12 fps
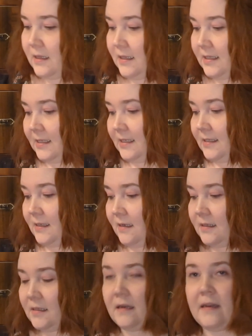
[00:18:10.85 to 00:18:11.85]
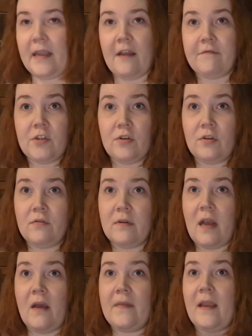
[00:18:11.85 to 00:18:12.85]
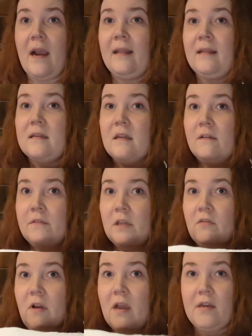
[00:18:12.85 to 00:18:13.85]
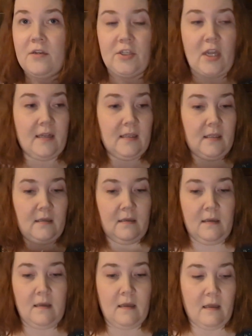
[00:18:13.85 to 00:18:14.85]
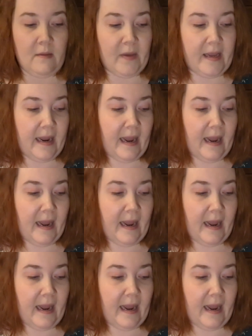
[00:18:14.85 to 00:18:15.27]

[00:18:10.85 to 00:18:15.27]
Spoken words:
This is A Sunday Afternoon on the Island of Le Grand Jatte by